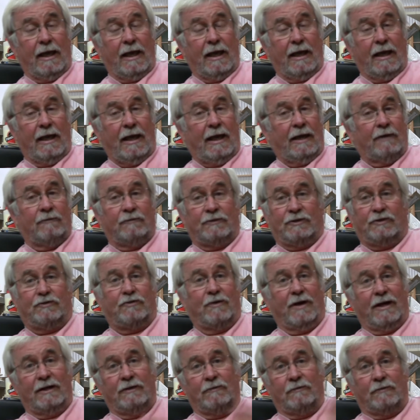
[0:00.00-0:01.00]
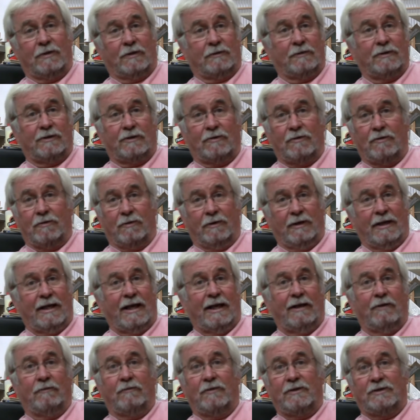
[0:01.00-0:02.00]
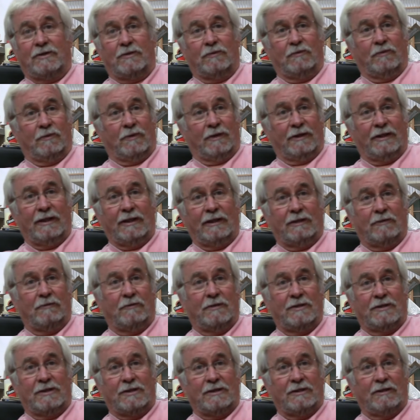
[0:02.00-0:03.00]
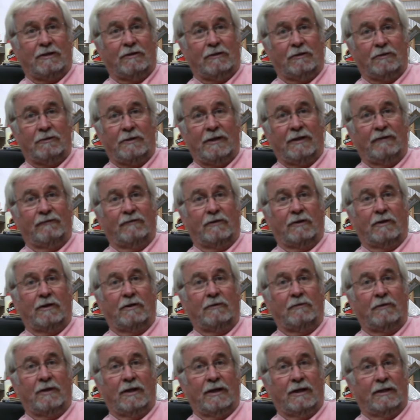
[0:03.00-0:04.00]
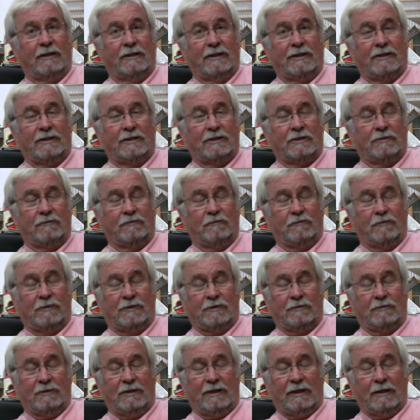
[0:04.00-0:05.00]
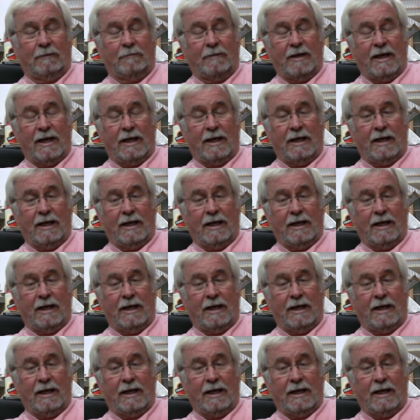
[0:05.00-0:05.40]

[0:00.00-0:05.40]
I was trying to work with the corian. It wasn't working. It wasn't gluing very well. It just was really a bad